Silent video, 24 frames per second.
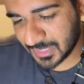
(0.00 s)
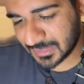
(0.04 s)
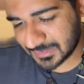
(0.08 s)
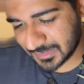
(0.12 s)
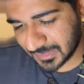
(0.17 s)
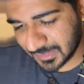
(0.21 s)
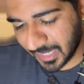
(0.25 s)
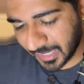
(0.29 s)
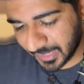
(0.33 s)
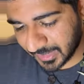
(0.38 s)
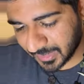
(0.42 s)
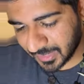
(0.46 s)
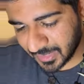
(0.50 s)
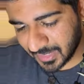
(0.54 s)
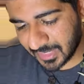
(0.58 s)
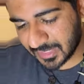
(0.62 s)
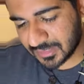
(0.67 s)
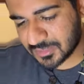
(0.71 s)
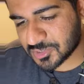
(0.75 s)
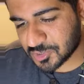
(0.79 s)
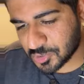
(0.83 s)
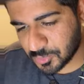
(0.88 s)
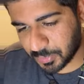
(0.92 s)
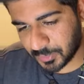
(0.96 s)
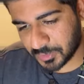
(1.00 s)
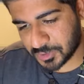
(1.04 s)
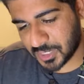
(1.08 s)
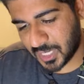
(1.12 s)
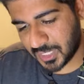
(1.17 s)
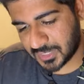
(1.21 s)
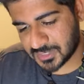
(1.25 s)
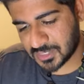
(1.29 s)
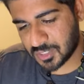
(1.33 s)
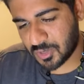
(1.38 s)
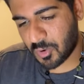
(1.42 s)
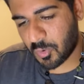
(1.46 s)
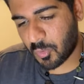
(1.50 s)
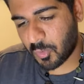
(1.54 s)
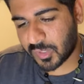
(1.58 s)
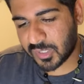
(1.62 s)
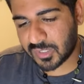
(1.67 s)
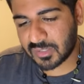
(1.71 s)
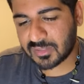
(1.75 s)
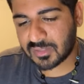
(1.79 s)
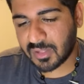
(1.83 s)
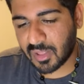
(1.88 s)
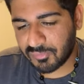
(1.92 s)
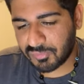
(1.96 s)
tonight in super chats. What
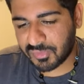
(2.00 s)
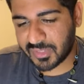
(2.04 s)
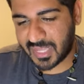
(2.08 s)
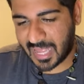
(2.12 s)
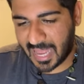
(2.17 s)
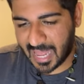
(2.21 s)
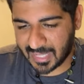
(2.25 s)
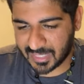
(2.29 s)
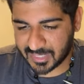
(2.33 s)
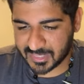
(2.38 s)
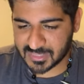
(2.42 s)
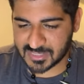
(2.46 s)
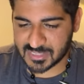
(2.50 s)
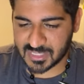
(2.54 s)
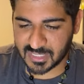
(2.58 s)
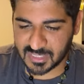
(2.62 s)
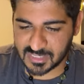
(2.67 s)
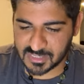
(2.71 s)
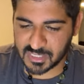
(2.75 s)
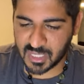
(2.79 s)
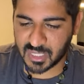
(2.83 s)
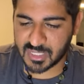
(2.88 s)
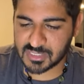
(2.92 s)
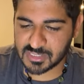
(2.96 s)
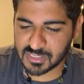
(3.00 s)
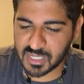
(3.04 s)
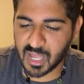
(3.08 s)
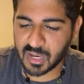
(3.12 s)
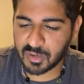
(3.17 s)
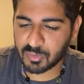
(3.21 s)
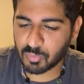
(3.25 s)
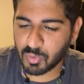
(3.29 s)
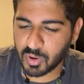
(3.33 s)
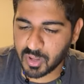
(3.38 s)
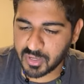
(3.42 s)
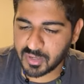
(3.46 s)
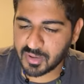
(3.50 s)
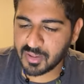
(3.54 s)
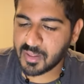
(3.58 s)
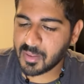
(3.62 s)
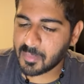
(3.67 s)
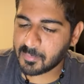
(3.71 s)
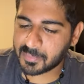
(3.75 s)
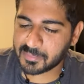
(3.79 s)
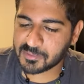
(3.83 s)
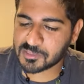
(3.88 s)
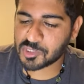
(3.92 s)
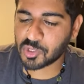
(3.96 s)
a lovely Alex that is. Guys, got to run,
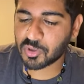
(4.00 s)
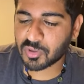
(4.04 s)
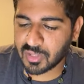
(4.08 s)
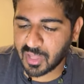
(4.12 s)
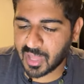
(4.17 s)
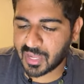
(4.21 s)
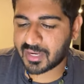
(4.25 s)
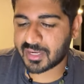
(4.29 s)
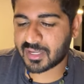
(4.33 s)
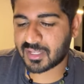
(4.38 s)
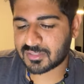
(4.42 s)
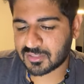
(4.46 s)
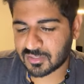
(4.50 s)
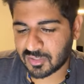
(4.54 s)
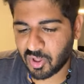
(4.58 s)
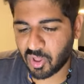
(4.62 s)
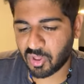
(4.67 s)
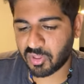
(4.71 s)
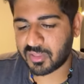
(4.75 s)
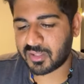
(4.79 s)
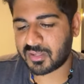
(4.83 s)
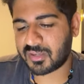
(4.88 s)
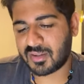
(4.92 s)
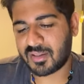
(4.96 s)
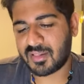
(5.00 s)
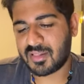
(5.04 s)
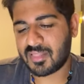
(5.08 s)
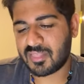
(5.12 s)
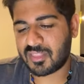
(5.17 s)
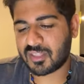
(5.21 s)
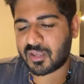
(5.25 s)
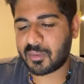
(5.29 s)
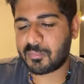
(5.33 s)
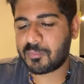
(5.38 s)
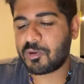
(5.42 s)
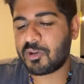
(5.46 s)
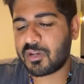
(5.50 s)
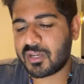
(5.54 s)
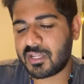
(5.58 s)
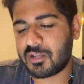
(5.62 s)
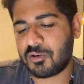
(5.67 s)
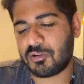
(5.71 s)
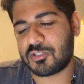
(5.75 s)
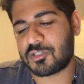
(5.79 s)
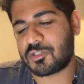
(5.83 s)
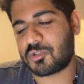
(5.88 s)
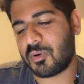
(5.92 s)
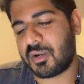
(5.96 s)
but I'm so glad I got to call in. The community
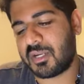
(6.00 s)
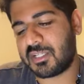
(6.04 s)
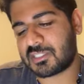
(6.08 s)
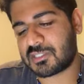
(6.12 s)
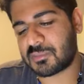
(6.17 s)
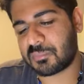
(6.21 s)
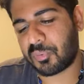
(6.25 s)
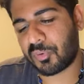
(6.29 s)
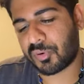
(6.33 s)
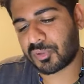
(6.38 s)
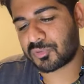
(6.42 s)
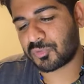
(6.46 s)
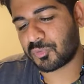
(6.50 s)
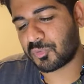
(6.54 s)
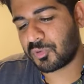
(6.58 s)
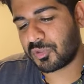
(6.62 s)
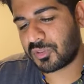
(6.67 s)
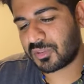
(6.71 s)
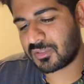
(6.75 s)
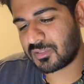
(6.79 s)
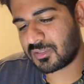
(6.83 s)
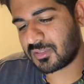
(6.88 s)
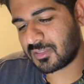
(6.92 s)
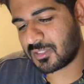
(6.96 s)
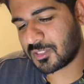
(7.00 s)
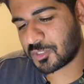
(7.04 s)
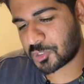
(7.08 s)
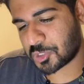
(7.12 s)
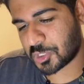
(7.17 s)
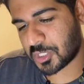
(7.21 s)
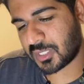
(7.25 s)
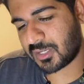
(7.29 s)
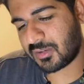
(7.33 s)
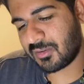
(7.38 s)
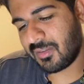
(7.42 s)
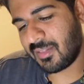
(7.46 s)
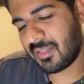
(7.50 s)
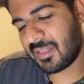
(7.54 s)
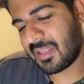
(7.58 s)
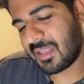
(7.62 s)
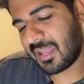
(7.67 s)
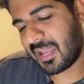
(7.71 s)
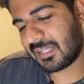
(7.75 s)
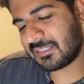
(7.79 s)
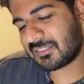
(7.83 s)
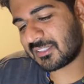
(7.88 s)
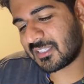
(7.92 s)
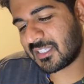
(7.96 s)
here is great. Support through this shit.
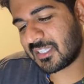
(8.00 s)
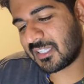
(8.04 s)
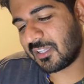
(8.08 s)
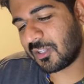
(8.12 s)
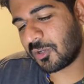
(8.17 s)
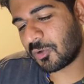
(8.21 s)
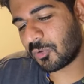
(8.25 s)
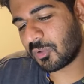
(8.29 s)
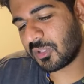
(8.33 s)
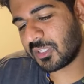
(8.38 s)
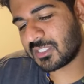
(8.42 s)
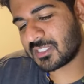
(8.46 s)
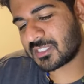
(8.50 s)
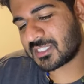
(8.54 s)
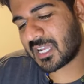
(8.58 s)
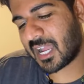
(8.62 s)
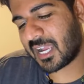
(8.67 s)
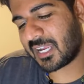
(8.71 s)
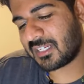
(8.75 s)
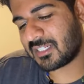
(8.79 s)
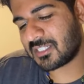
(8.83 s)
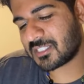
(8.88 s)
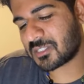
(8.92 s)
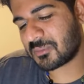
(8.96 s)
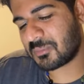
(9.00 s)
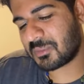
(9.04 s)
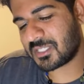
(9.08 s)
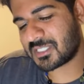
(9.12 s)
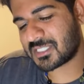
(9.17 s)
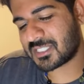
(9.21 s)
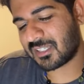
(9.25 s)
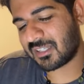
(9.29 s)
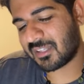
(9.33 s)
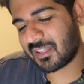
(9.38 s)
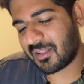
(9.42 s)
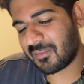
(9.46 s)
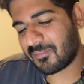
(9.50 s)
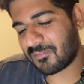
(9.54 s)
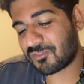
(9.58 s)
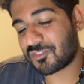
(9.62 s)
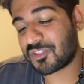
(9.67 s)
And to the illiterate, Zionism is a land